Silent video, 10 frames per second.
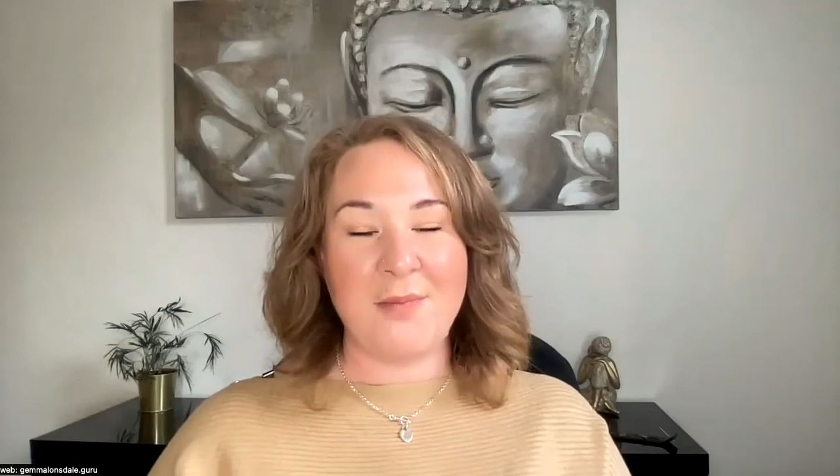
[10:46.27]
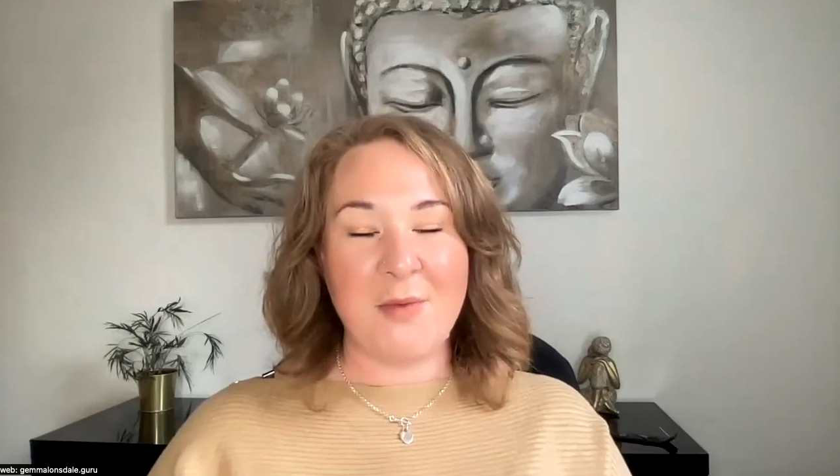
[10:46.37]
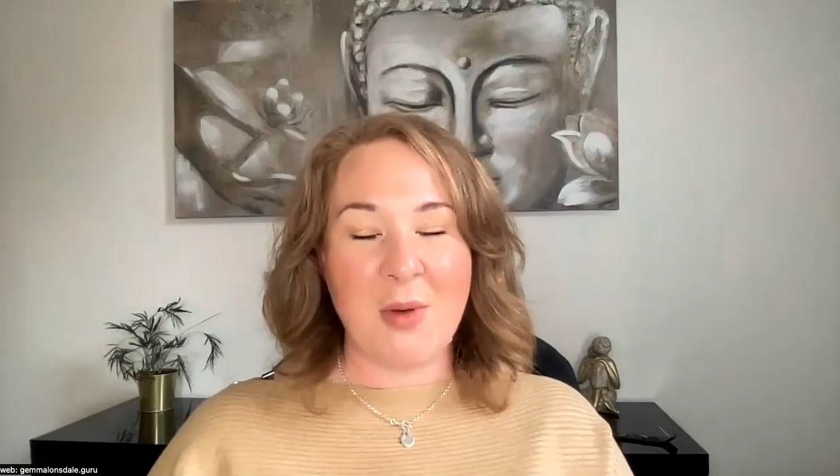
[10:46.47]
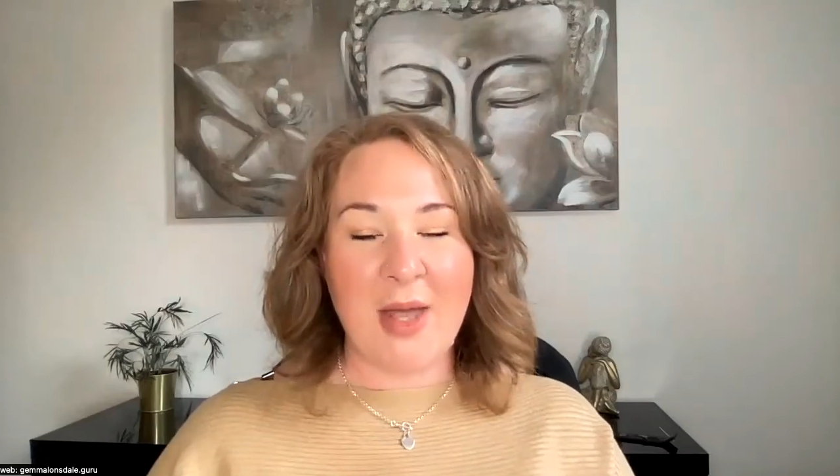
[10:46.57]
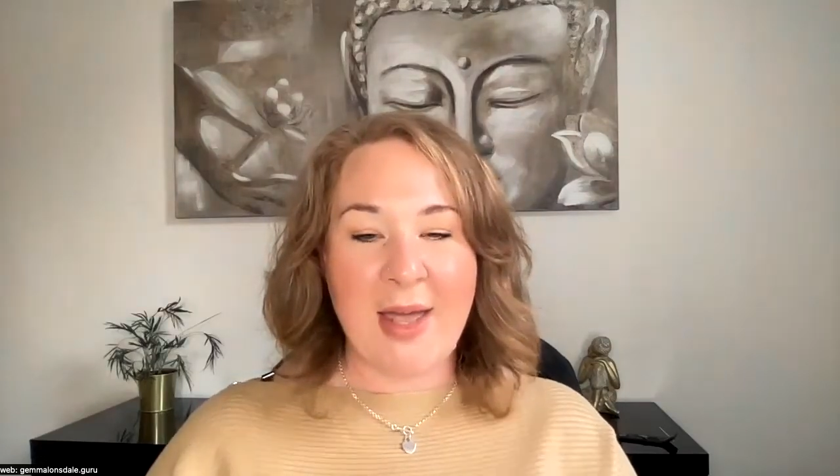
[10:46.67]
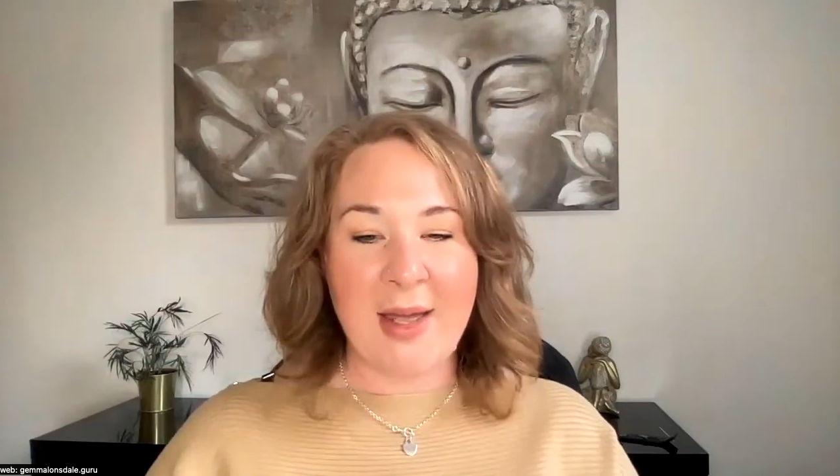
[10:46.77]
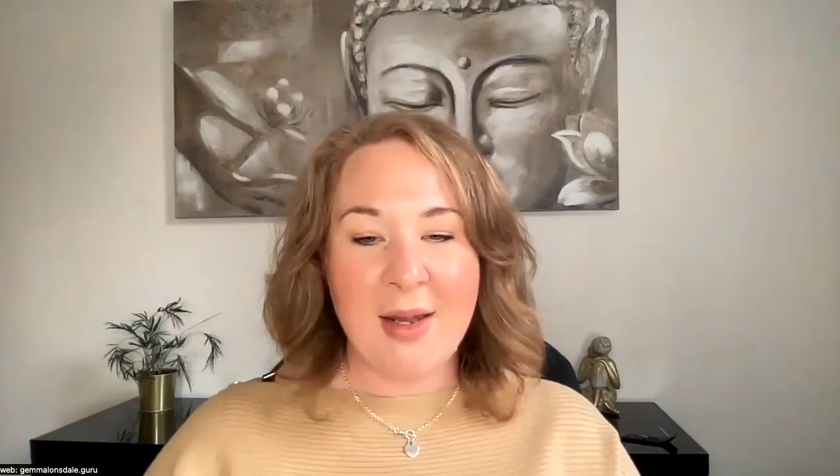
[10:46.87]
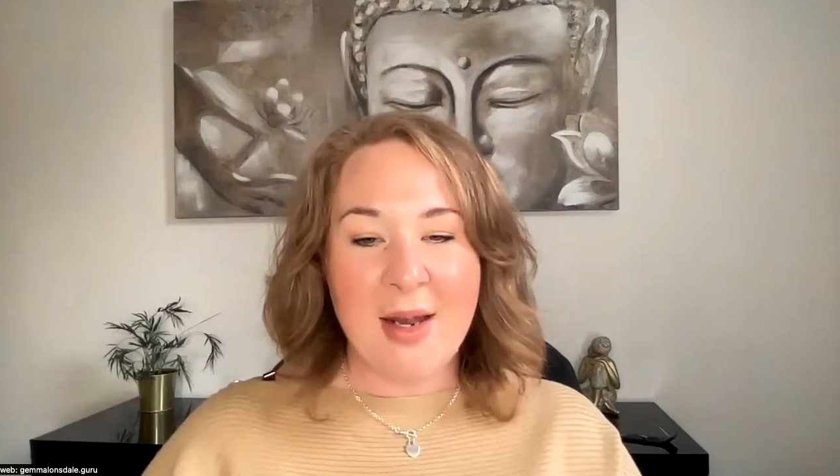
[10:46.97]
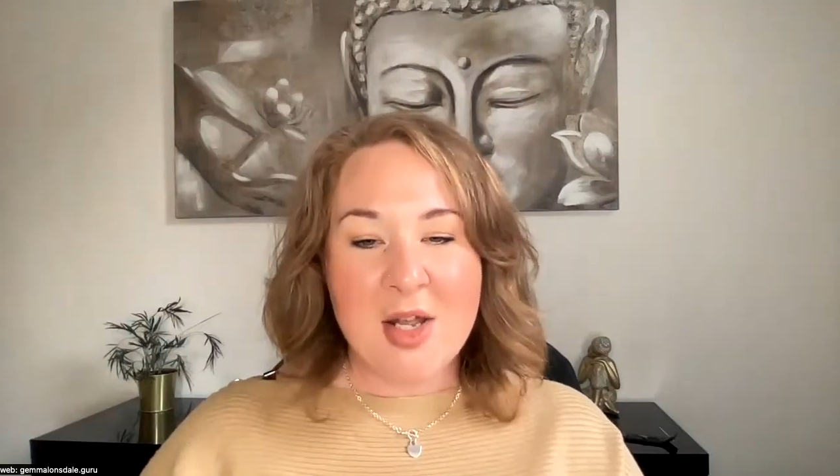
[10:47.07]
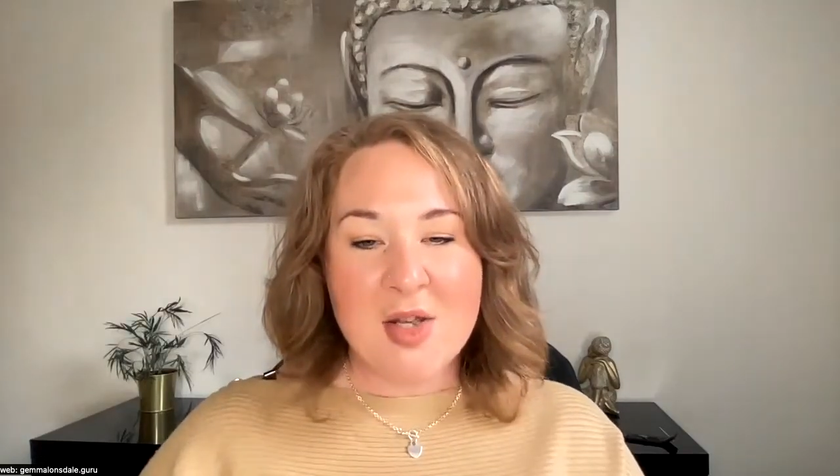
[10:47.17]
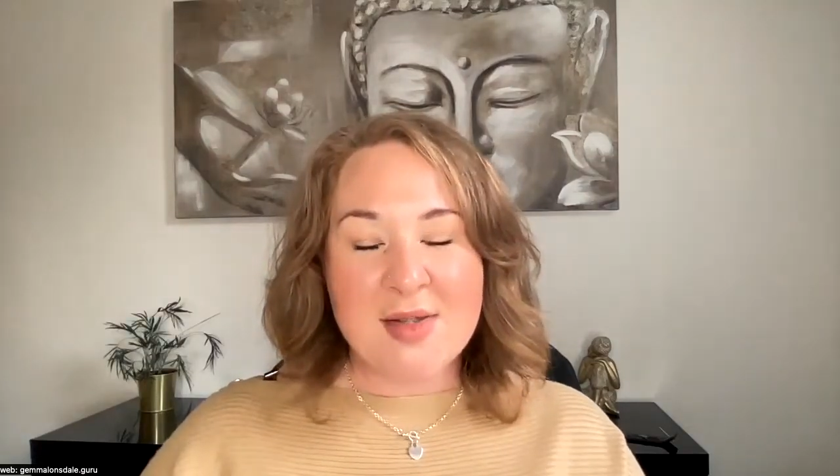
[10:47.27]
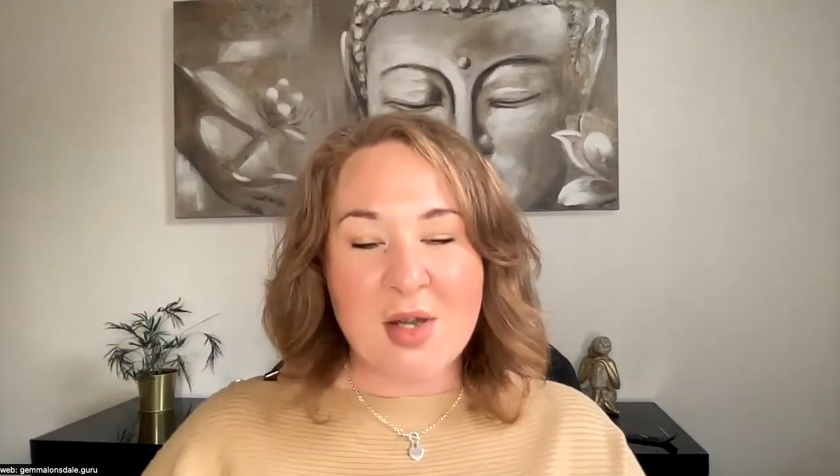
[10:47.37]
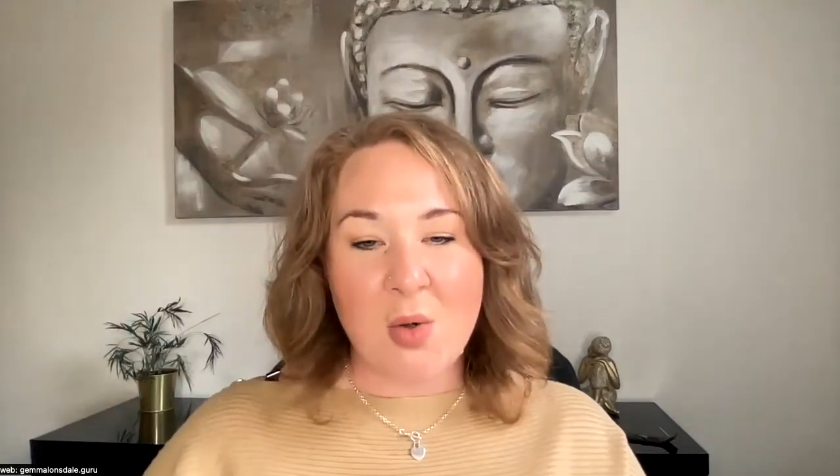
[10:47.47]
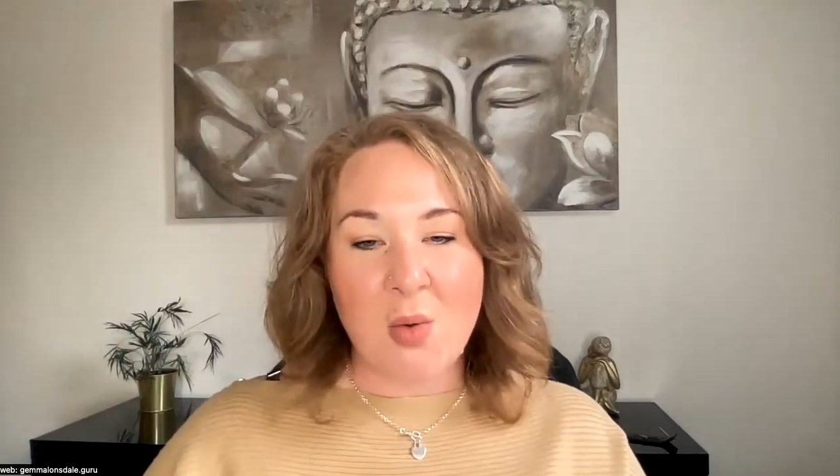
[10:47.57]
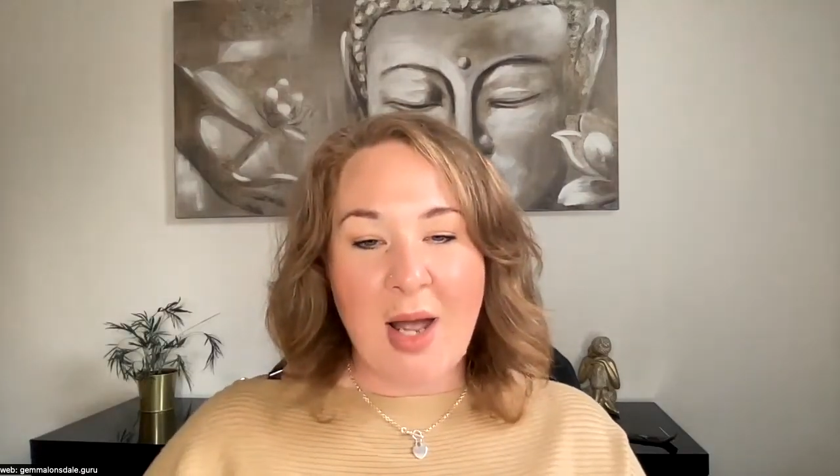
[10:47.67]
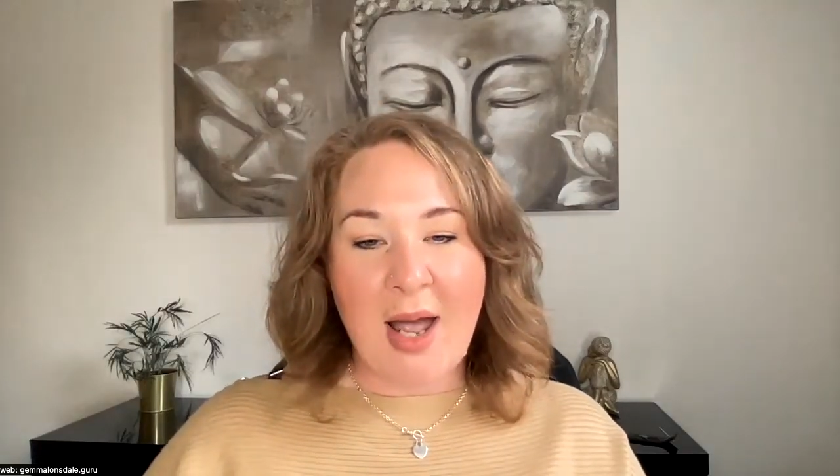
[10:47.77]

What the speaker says: Okay. So